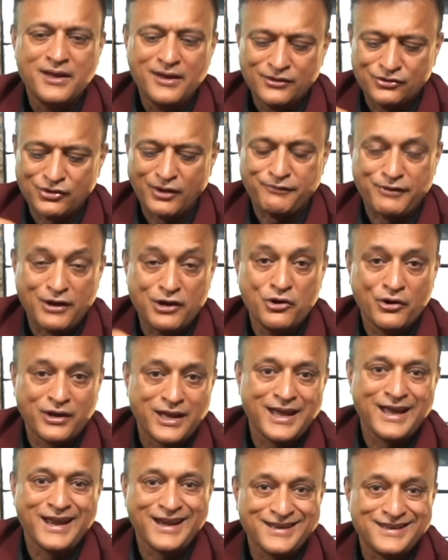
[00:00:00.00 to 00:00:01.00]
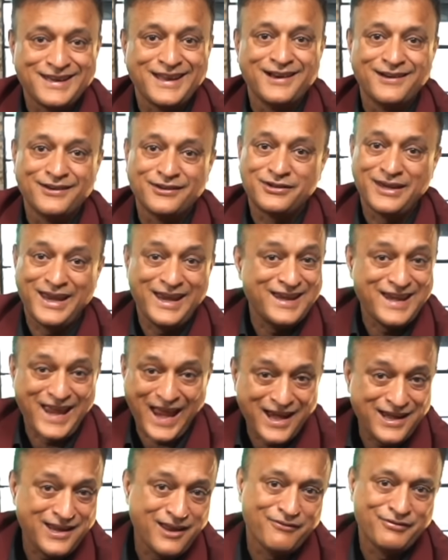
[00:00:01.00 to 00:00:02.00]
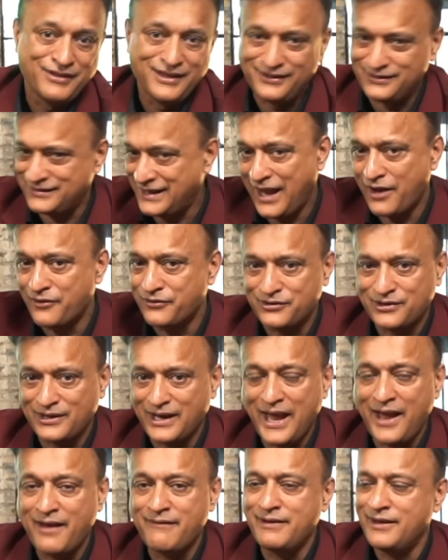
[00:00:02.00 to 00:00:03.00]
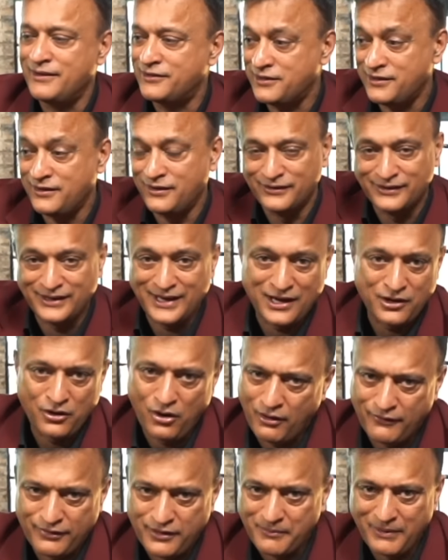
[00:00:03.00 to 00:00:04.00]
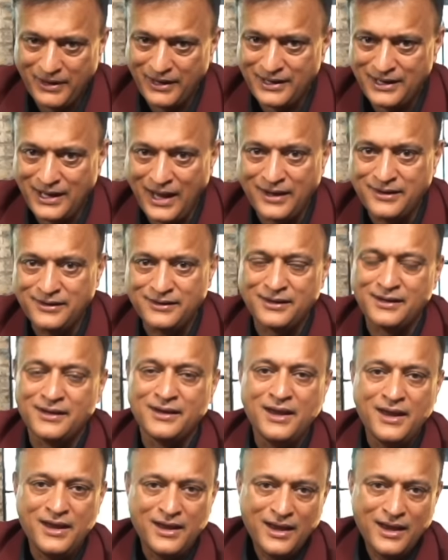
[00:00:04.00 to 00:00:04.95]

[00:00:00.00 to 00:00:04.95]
So if you're looking at deals in any of these council areas, you can see a lot of them are in London.